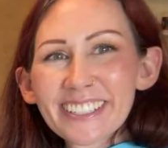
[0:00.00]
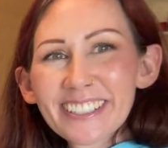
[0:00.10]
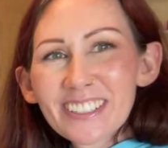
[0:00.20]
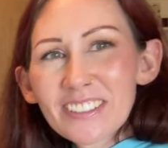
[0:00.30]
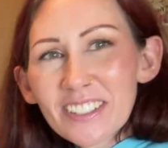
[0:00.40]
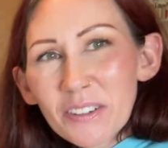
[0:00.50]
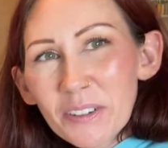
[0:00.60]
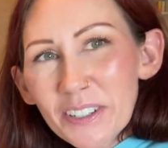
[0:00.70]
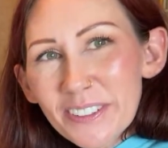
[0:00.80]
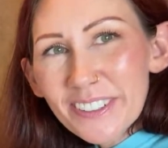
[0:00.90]
Is that where you
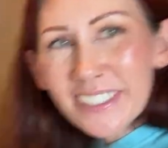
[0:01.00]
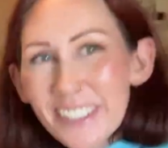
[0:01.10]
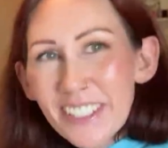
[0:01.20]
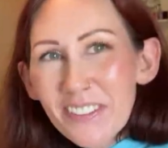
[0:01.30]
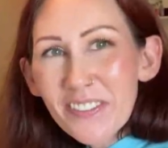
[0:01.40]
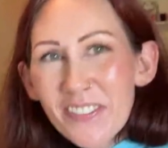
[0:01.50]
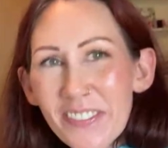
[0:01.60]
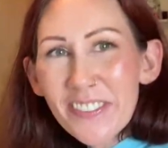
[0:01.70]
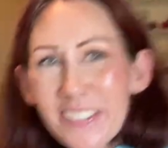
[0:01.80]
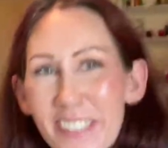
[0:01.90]
see it? Yep.
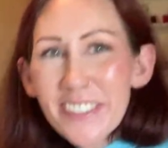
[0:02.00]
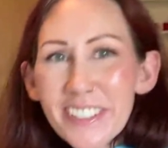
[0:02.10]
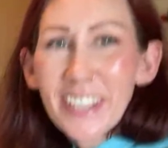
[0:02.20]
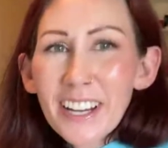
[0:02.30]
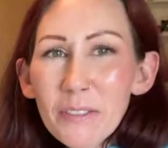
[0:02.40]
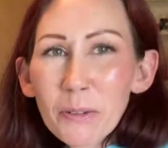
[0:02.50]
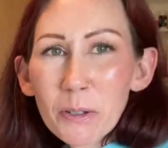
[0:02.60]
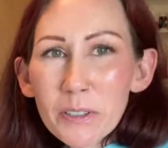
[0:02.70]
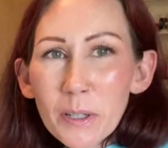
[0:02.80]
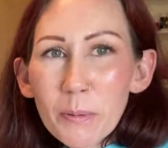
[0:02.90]
Of course
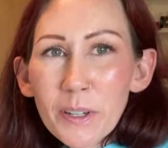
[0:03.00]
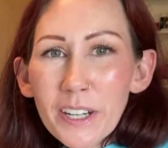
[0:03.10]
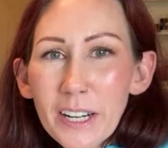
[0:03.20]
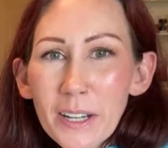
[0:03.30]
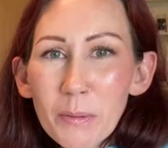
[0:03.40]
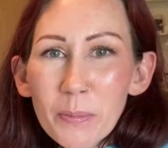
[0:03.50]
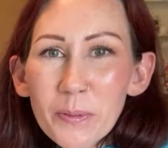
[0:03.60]
I put it up.